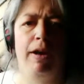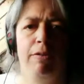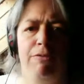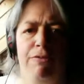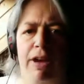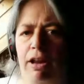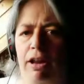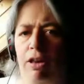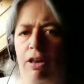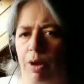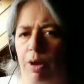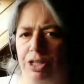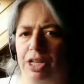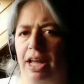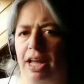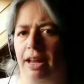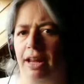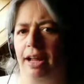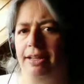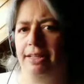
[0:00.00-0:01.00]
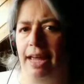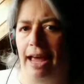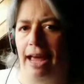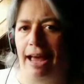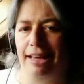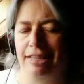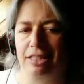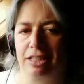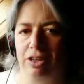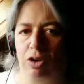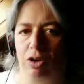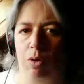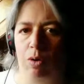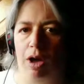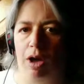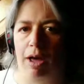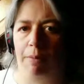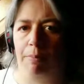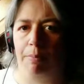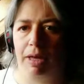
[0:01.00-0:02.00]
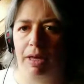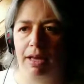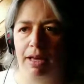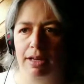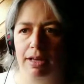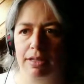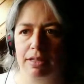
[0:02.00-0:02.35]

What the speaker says: final question I'd like to ask you, because I